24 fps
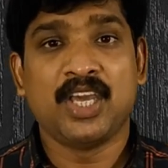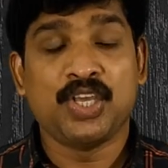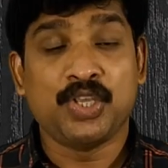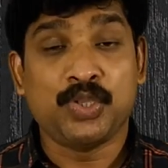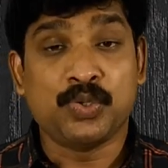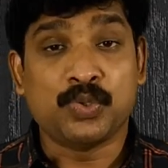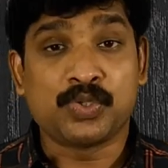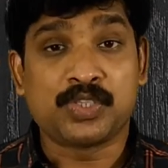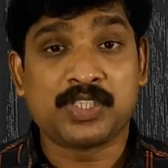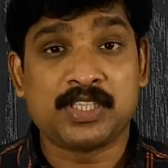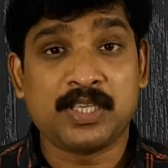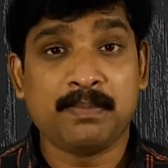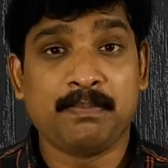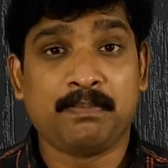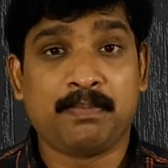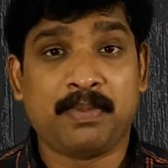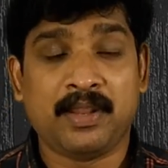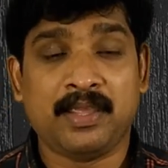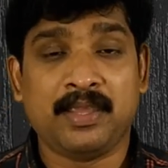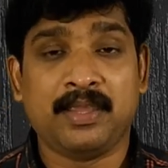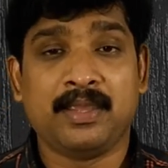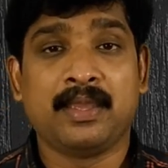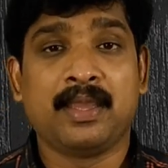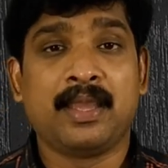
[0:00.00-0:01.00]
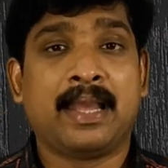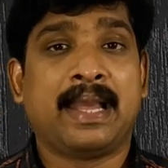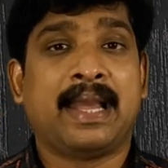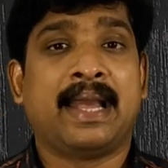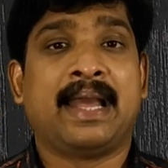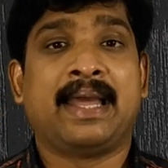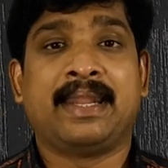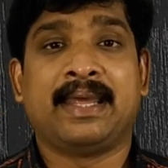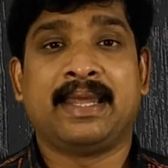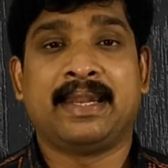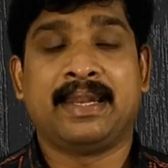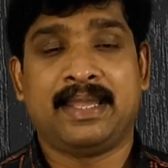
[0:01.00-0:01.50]
You simply
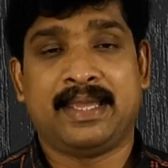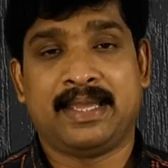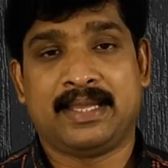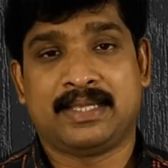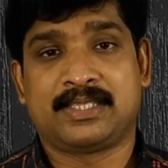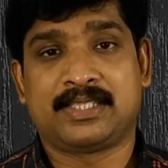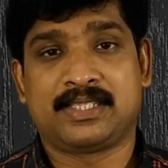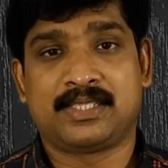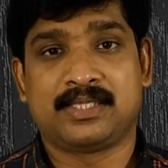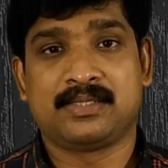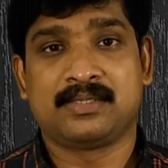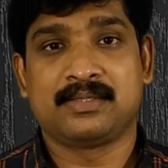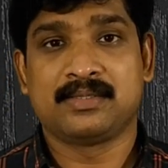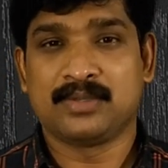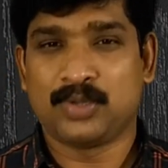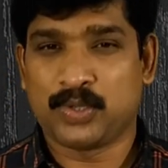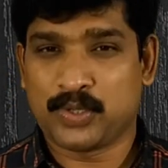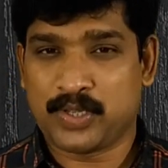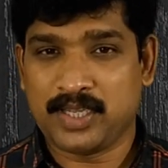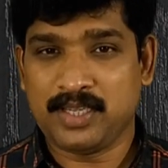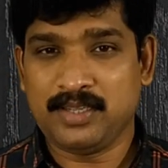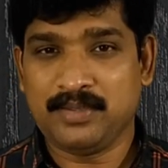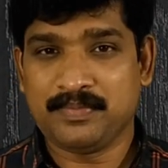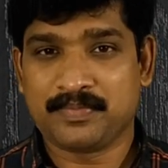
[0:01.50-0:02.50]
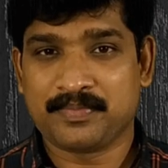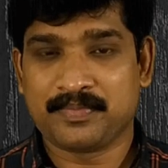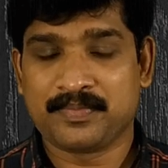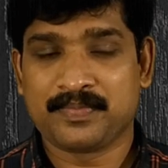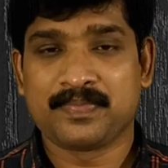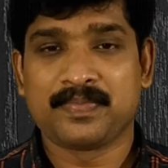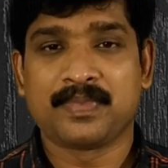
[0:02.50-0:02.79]
add an S. Okay?